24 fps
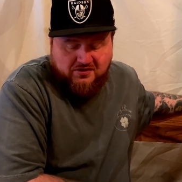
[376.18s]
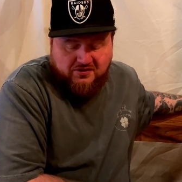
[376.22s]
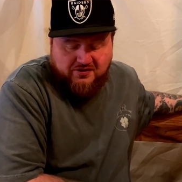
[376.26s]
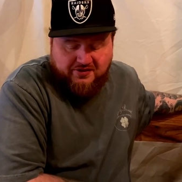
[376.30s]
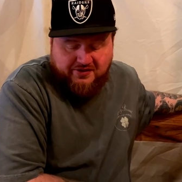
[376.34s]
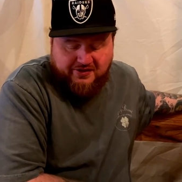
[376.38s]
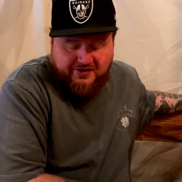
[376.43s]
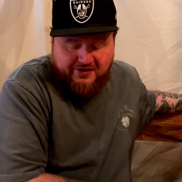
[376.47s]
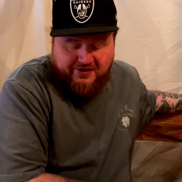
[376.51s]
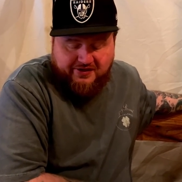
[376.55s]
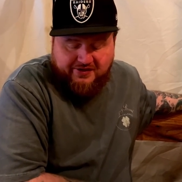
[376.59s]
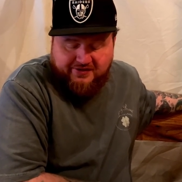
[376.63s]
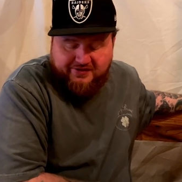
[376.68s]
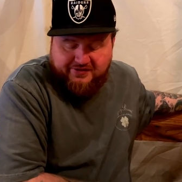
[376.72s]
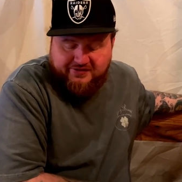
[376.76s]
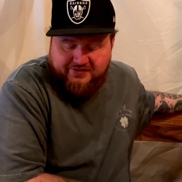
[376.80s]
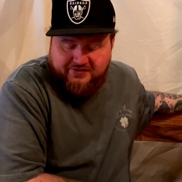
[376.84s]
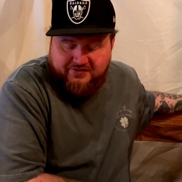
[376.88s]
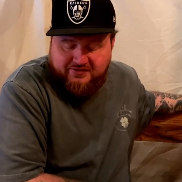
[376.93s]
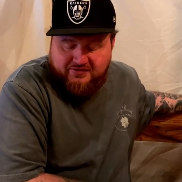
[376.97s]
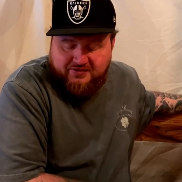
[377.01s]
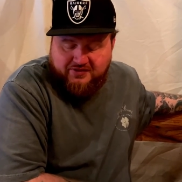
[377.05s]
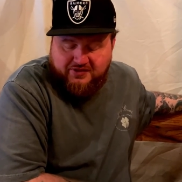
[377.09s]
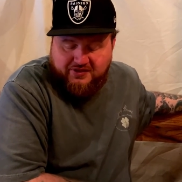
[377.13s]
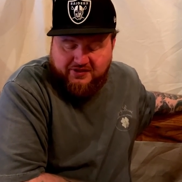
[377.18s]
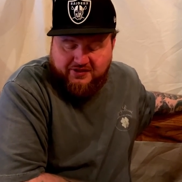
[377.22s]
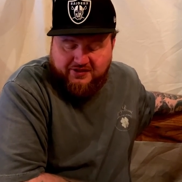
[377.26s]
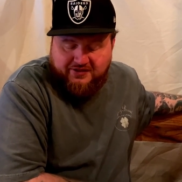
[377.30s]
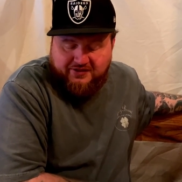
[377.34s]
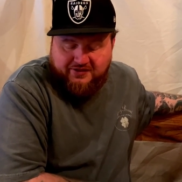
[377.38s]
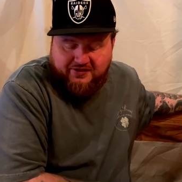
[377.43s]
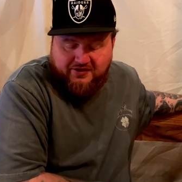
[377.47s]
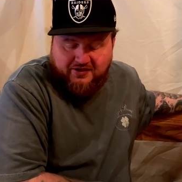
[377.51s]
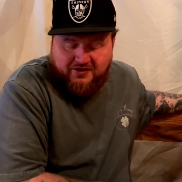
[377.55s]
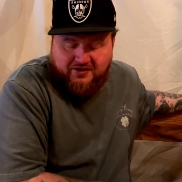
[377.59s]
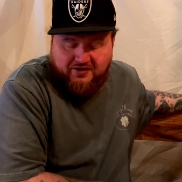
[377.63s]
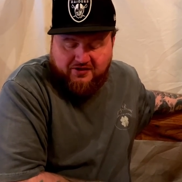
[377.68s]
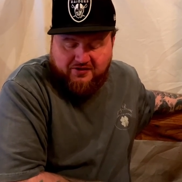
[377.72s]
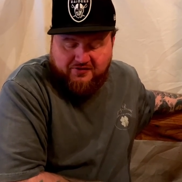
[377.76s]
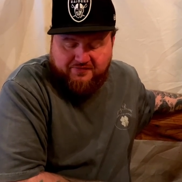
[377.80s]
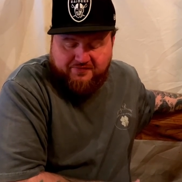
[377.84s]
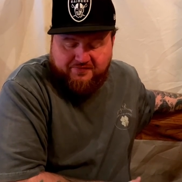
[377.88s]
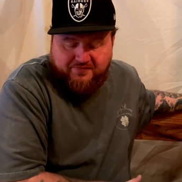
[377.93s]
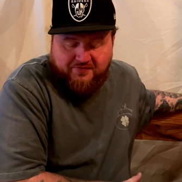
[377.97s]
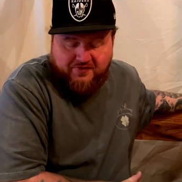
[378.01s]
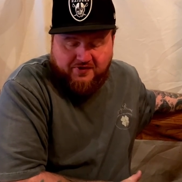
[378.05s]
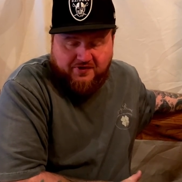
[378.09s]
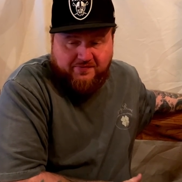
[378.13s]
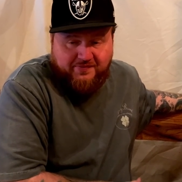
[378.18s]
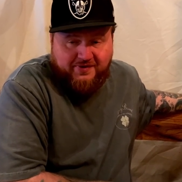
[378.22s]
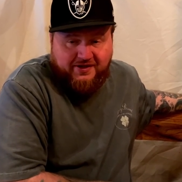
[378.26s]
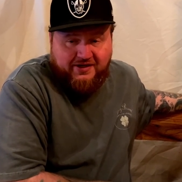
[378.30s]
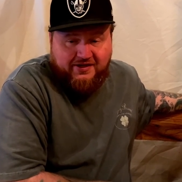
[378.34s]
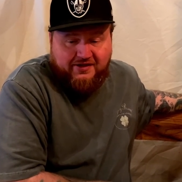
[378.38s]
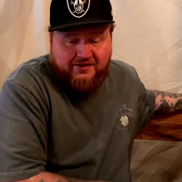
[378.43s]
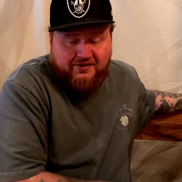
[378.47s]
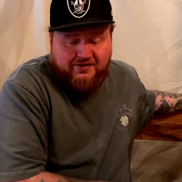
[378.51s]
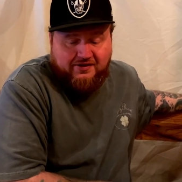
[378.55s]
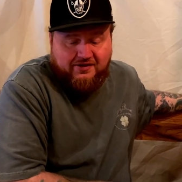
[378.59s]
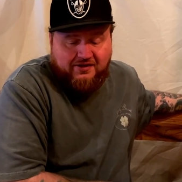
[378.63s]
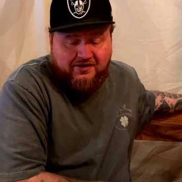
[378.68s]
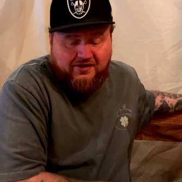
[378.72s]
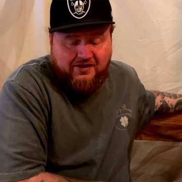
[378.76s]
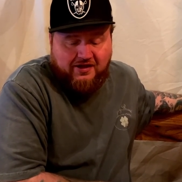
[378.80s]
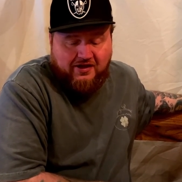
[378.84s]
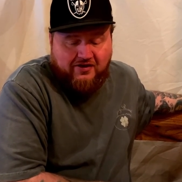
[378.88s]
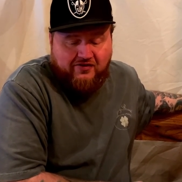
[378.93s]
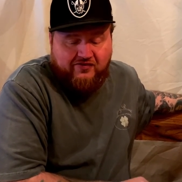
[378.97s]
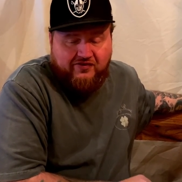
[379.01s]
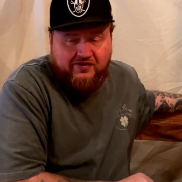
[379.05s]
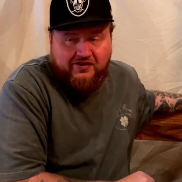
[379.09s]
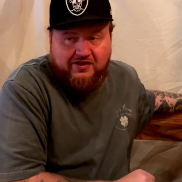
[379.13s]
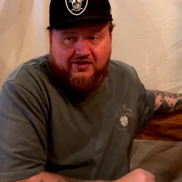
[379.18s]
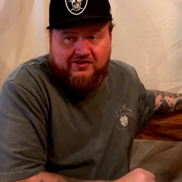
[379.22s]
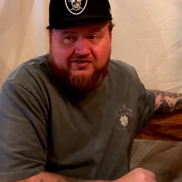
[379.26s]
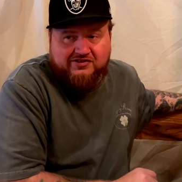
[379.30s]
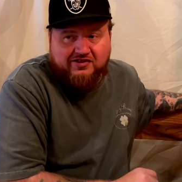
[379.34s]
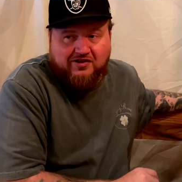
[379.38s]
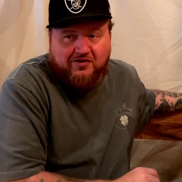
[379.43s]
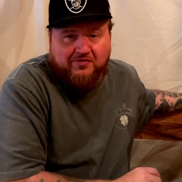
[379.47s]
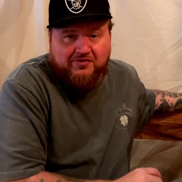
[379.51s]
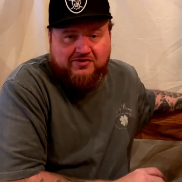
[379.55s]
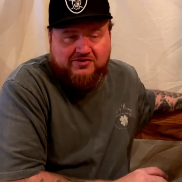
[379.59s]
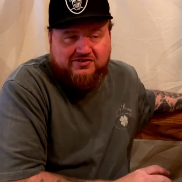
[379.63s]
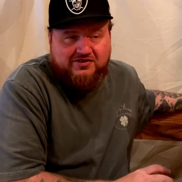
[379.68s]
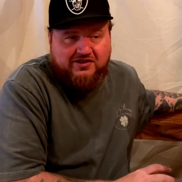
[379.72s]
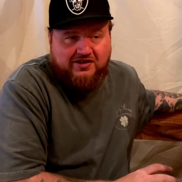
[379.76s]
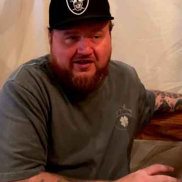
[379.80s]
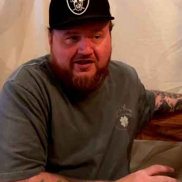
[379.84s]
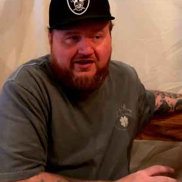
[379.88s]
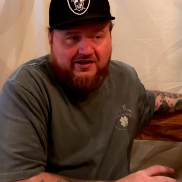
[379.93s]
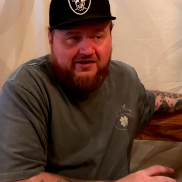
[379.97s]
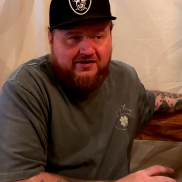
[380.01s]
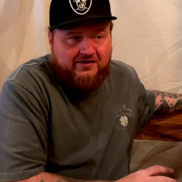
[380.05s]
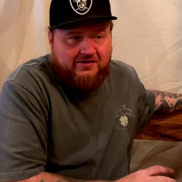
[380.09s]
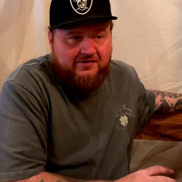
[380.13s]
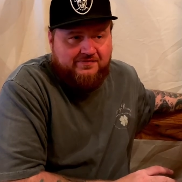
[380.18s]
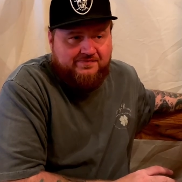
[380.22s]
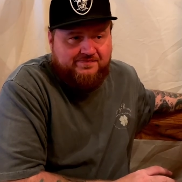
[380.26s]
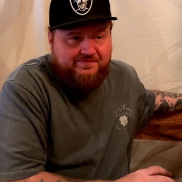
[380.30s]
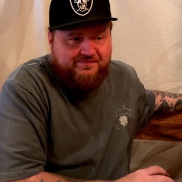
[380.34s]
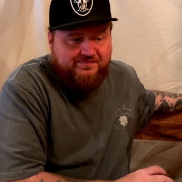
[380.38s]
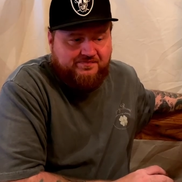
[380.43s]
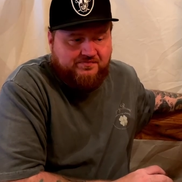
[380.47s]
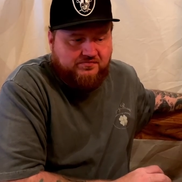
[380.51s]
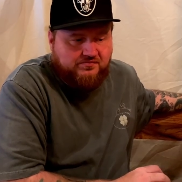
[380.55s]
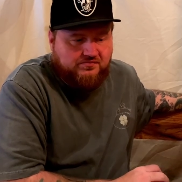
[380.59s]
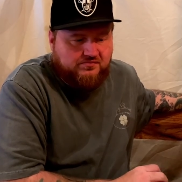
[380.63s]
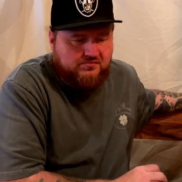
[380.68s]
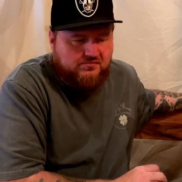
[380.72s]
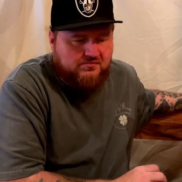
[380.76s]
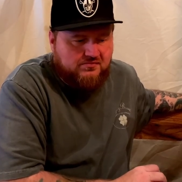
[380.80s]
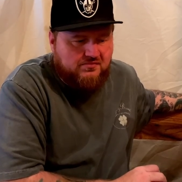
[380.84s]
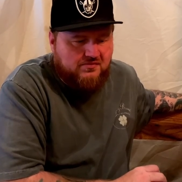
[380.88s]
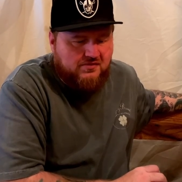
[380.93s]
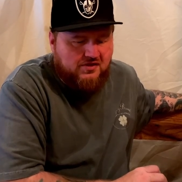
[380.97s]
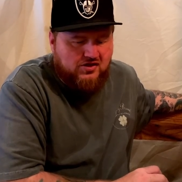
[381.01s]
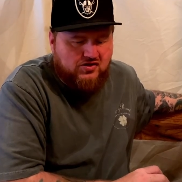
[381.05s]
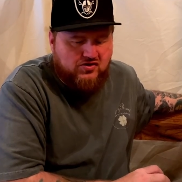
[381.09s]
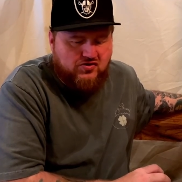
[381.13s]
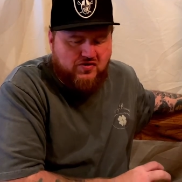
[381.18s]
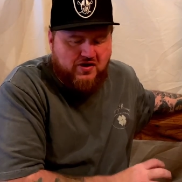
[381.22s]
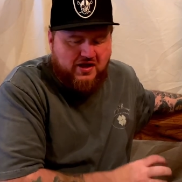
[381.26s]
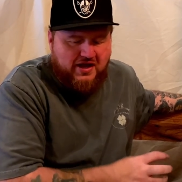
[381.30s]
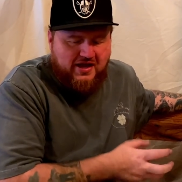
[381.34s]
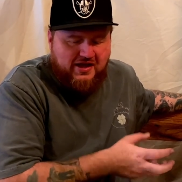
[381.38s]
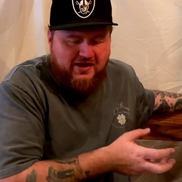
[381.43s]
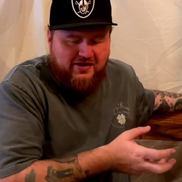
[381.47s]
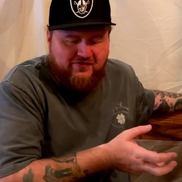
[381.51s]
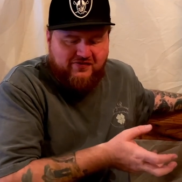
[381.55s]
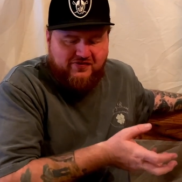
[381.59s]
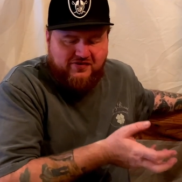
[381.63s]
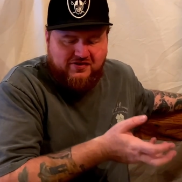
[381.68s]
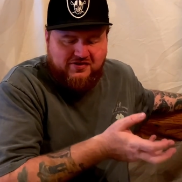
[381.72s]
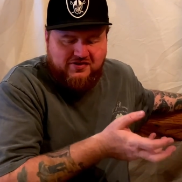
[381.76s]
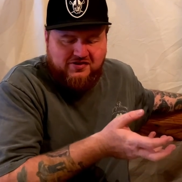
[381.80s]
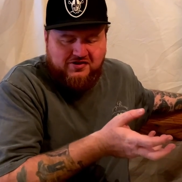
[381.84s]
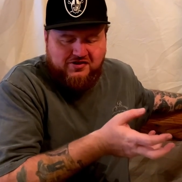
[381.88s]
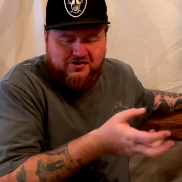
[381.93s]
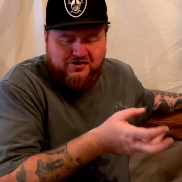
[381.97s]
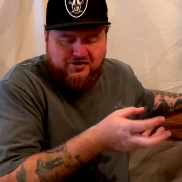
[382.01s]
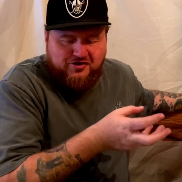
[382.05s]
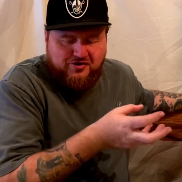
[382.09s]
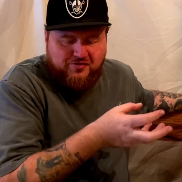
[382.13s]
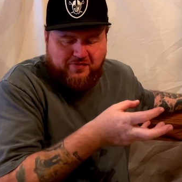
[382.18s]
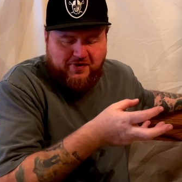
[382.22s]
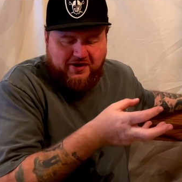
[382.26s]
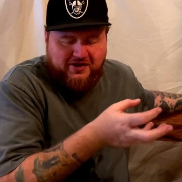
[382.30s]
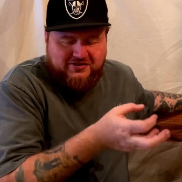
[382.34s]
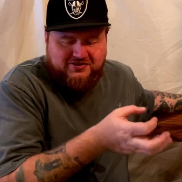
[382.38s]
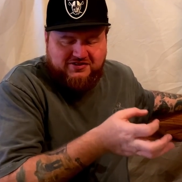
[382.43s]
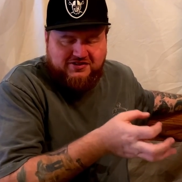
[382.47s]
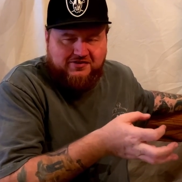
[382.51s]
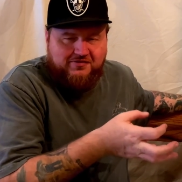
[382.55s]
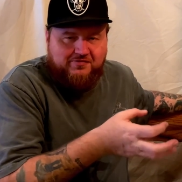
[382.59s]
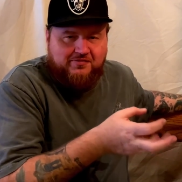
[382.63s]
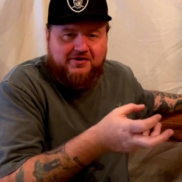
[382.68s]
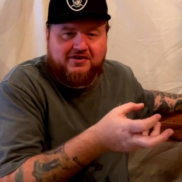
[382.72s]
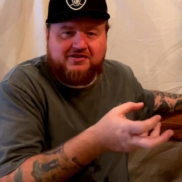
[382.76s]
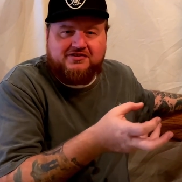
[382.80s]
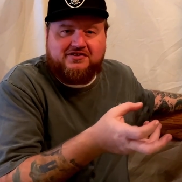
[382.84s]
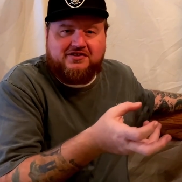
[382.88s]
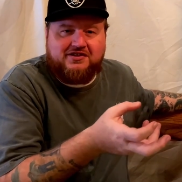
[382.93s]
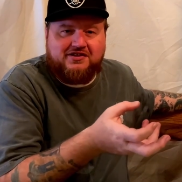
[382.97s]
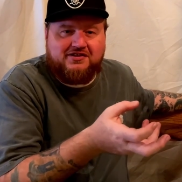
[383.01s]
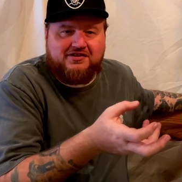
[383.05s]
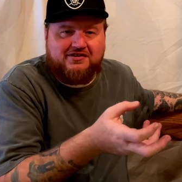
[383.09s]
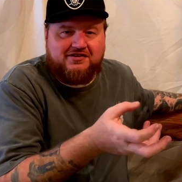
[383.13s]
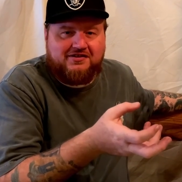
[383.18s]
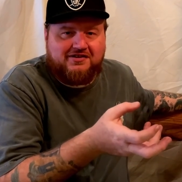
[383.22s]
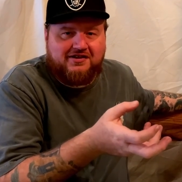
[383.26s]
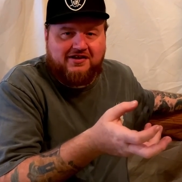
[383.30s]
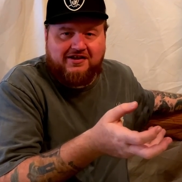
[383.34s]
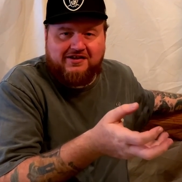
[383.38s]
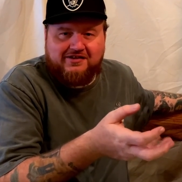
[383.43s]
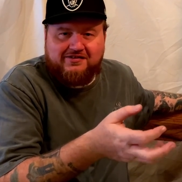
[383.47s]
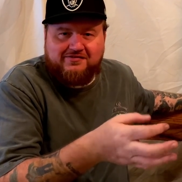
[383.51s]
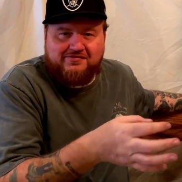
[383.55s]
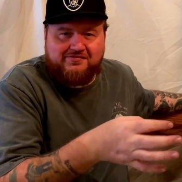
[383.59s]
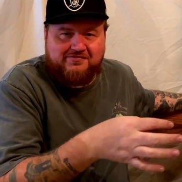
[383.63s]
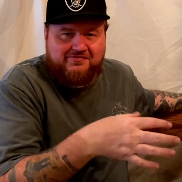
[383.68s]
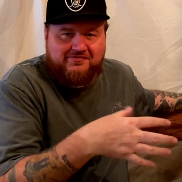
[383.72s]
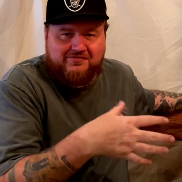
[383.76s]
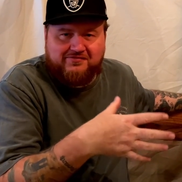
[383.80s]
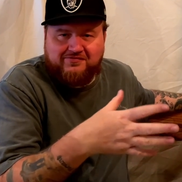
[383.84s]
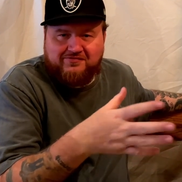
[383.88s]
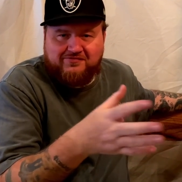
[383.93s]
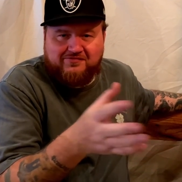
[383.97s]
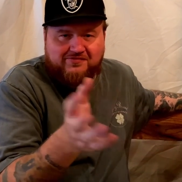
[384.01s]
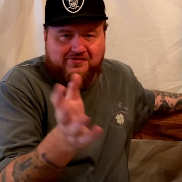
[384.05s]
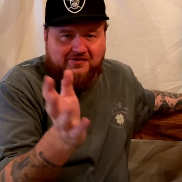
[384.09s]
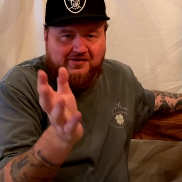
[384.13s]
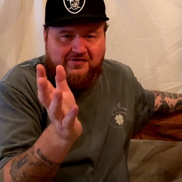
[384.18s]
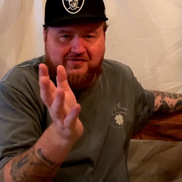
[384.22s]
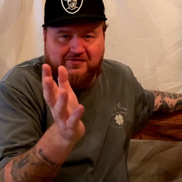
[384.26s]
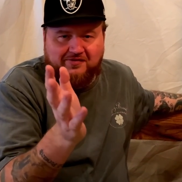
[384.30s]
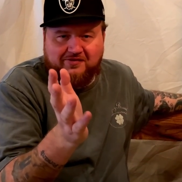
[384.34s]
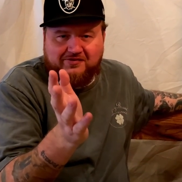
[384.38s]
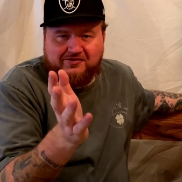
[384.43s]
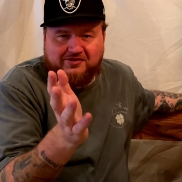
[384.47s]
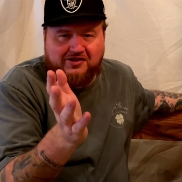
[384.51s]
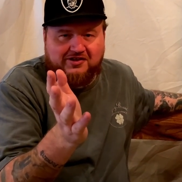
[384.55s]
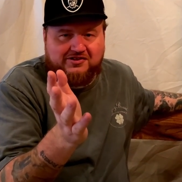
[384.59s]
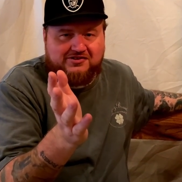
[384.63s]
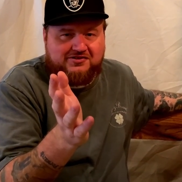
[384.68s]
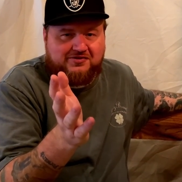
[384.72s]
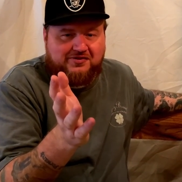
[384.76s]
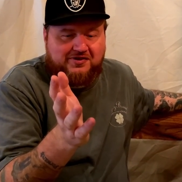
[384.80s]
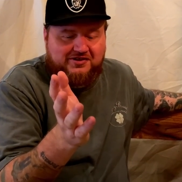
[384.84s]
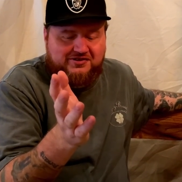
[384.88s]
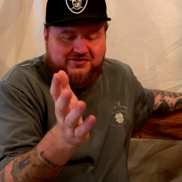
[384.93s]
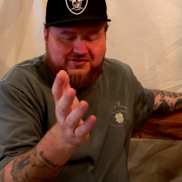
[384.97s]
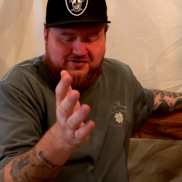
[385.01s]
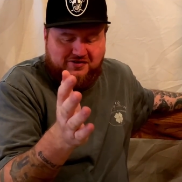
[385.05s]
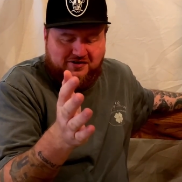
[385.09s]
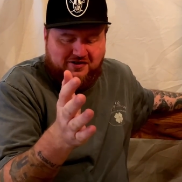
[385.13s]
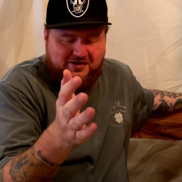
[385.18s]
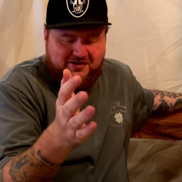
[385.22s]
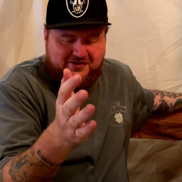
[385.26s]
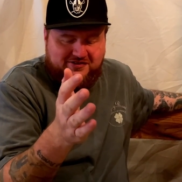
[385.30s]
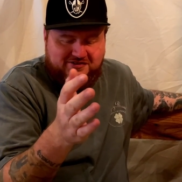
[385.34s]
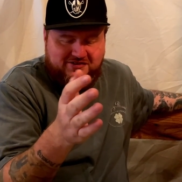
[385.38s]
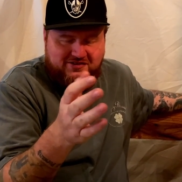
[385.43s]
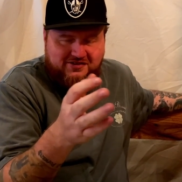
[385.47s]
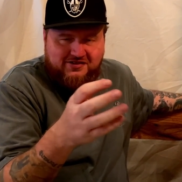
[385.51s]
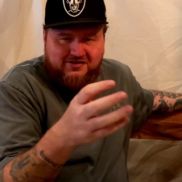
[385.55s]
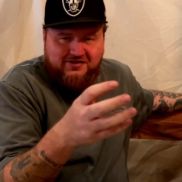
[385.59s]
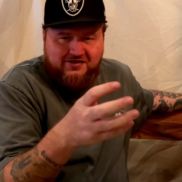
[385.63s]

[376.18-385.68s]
Yeah, and uh, but man, every, it's almost like you have your basic biscuit and tons of restaurants.